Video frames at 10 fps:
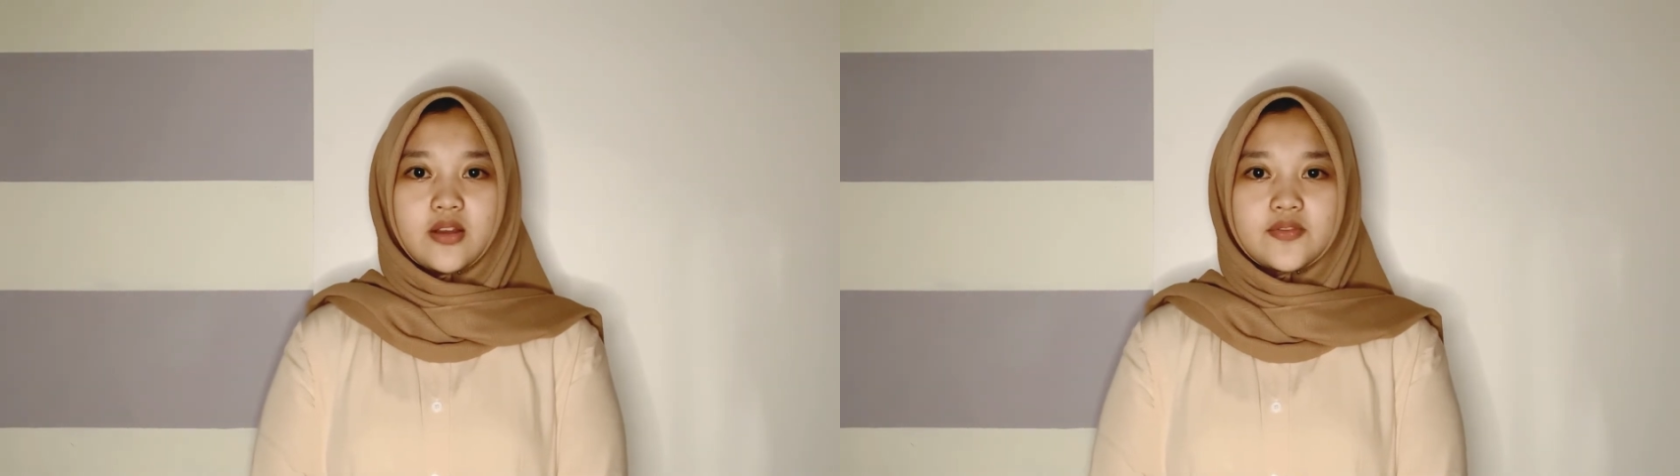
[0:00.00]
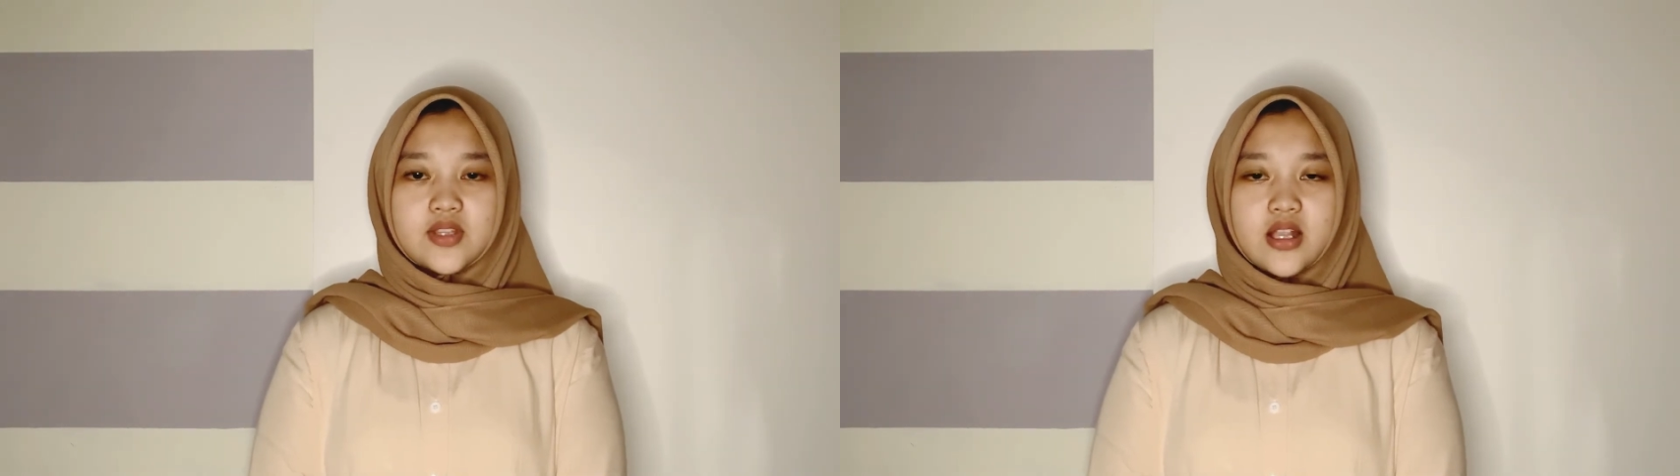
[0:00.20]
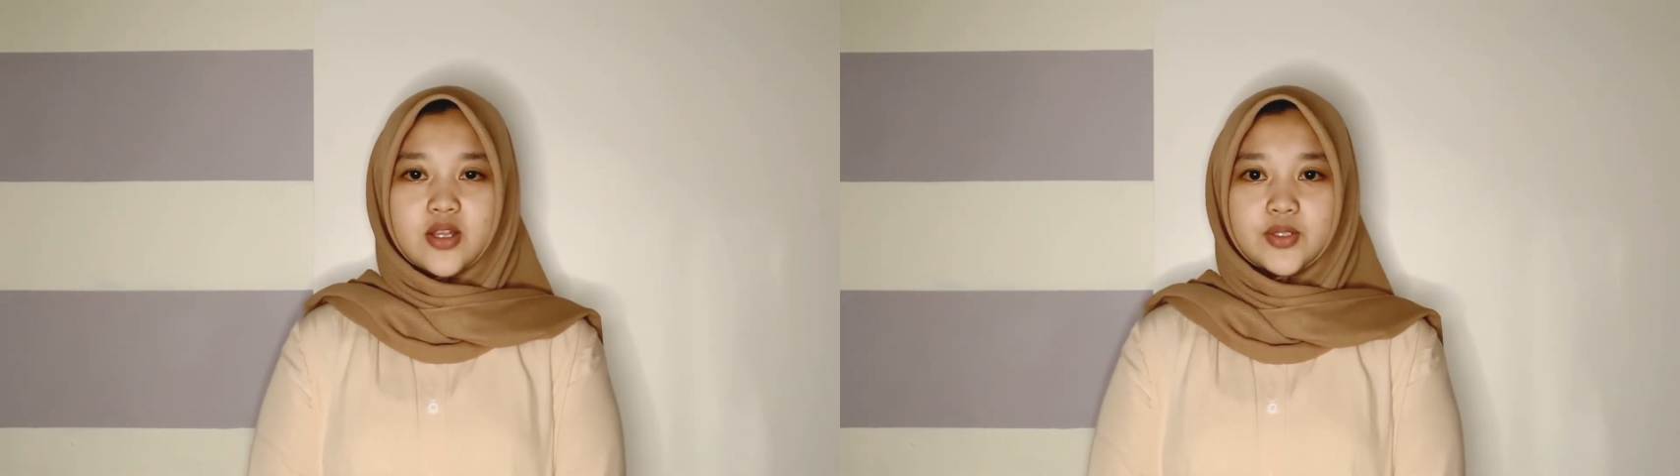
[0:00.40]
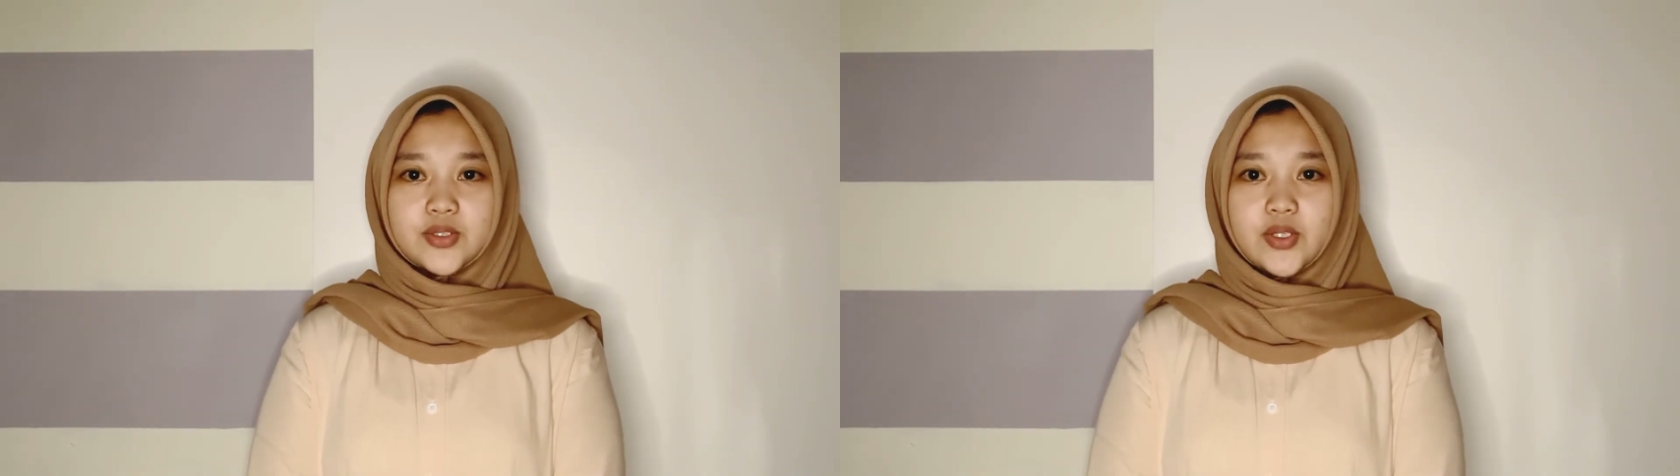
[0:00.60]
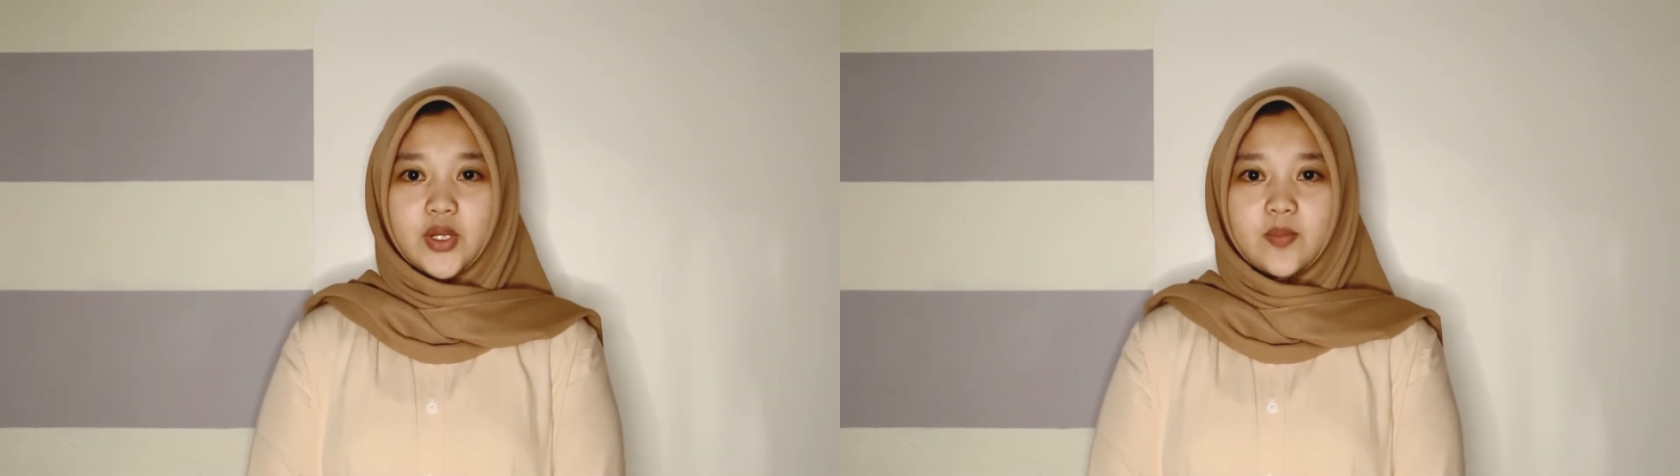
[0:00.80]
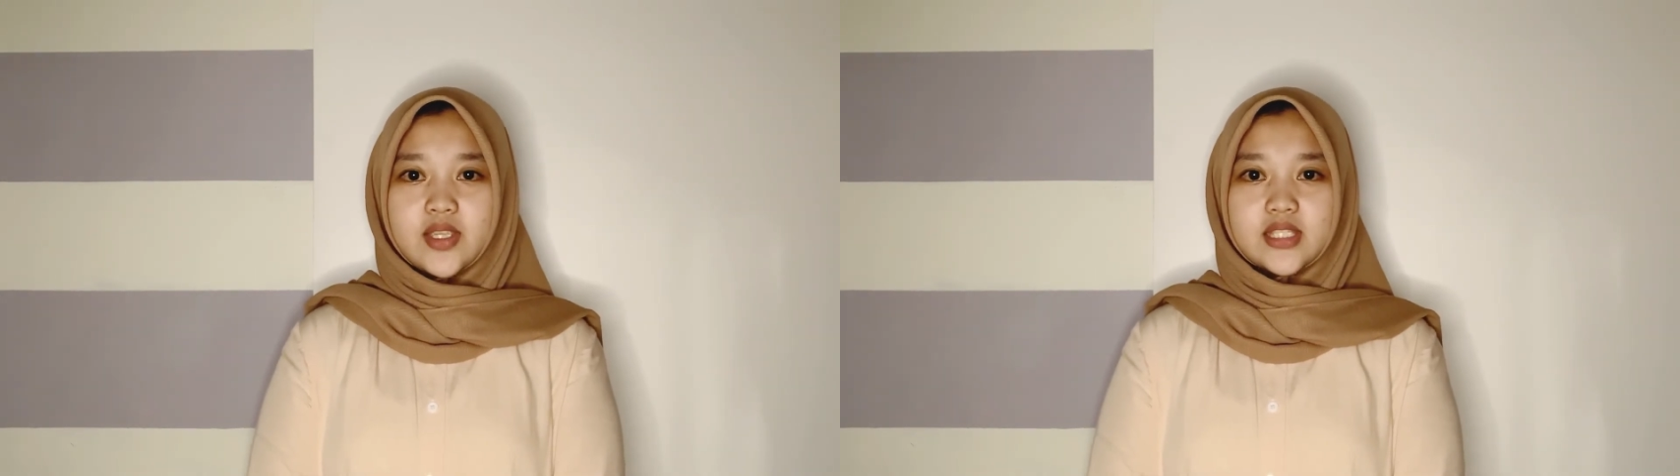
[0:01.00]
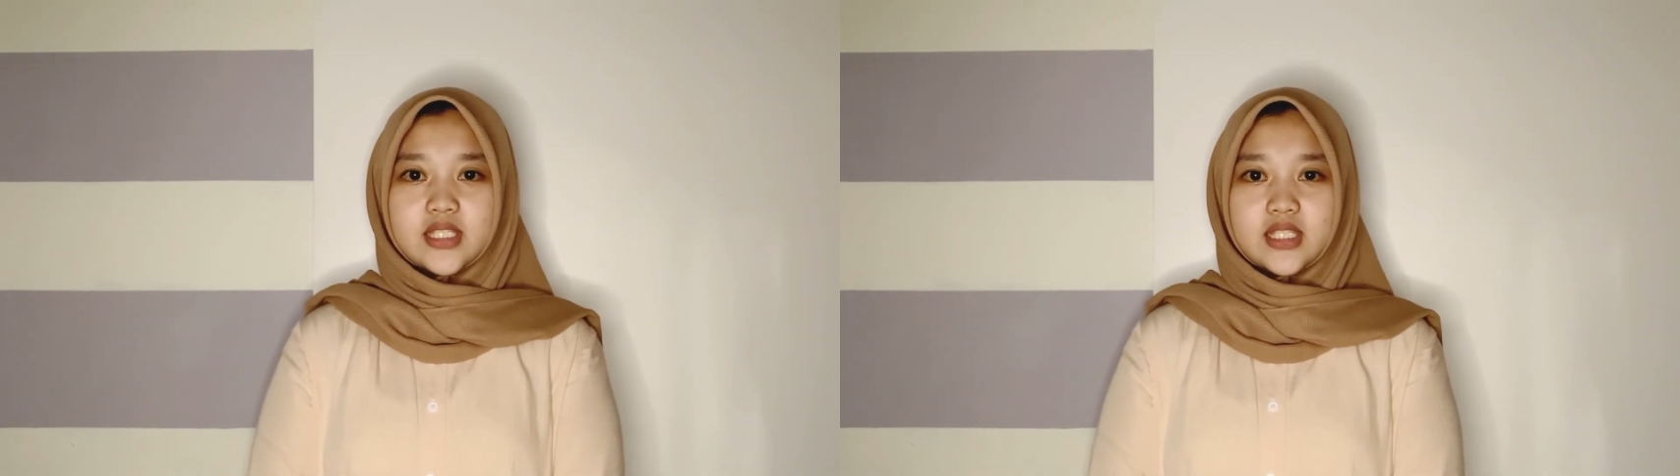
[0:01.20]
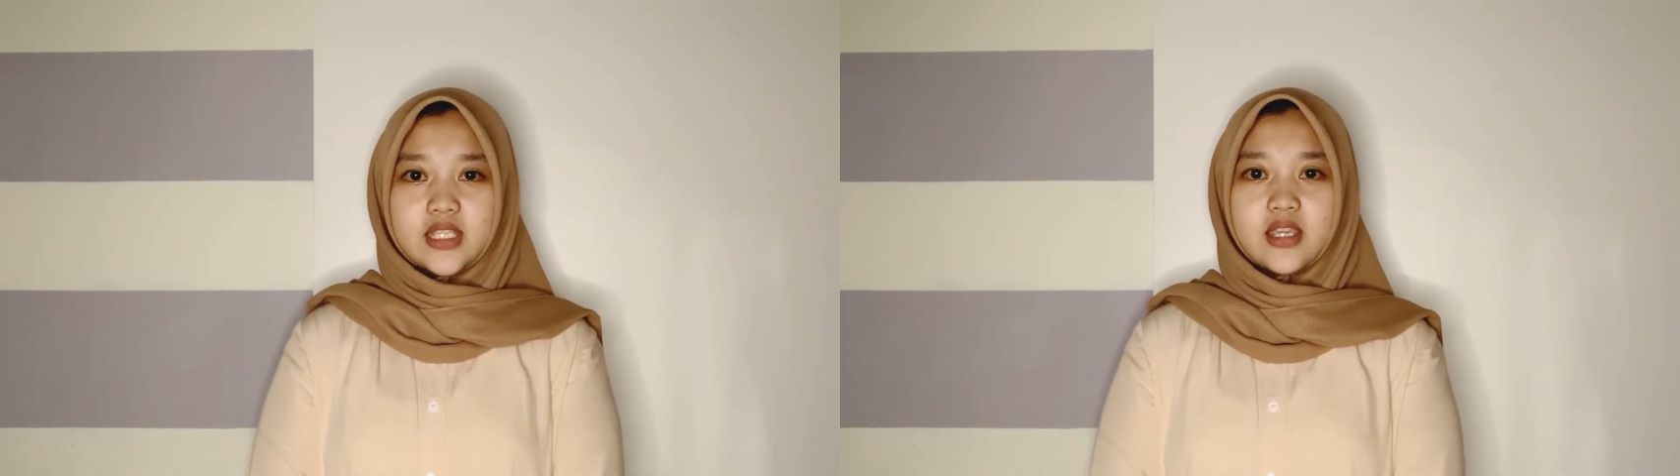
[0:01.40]
childhood
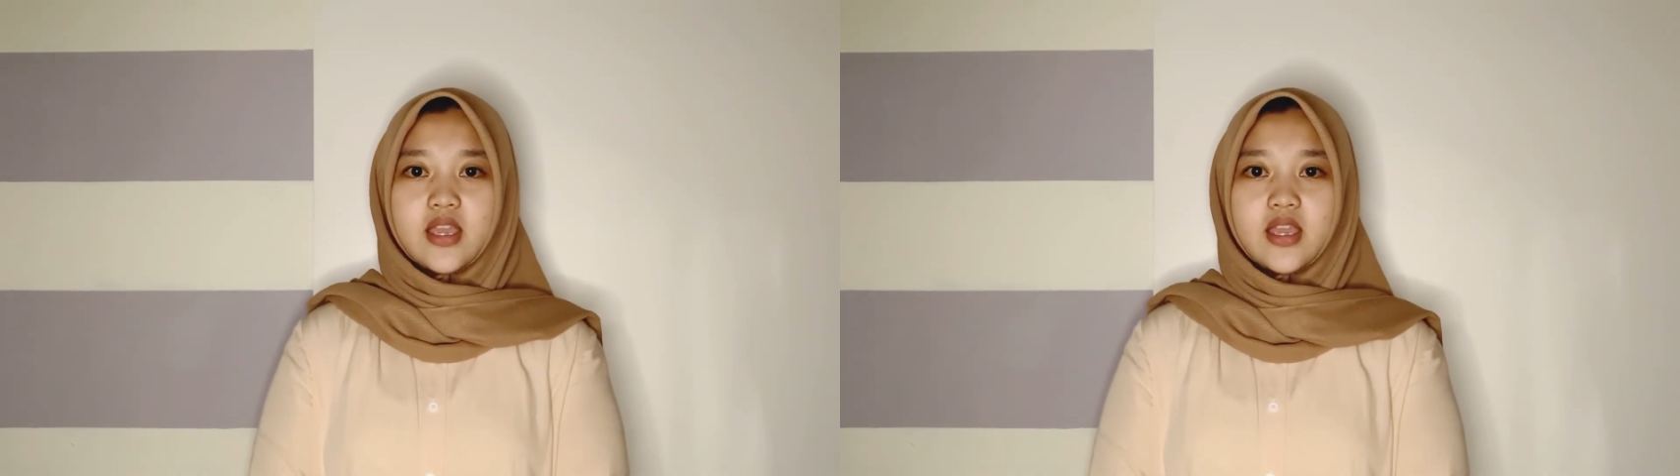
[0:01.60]
obesity